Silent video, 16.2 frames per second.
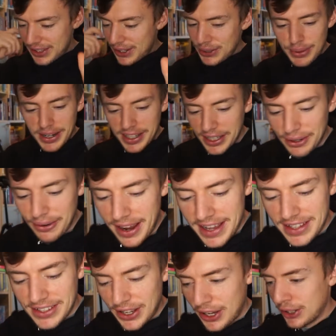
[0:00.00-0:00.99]
Those regular
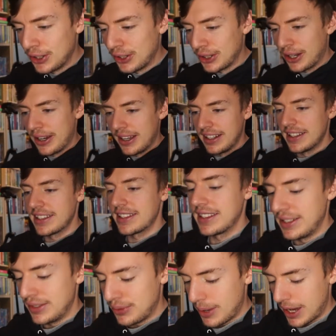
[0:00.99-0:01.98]
rares are not going in
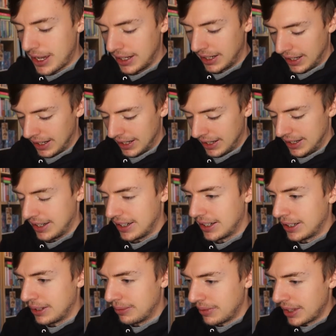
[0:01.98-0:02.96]
sleeves, man.
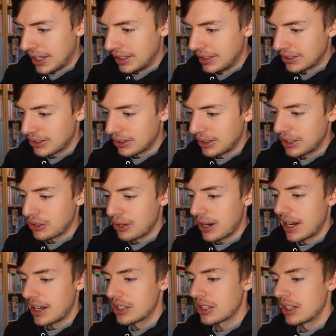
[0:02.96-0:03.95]
They're literally
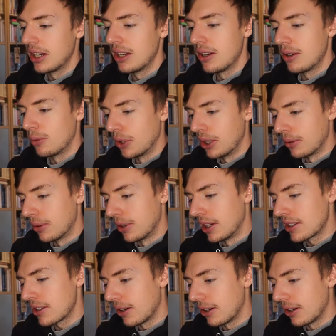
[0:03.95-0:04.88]
trash. What you want is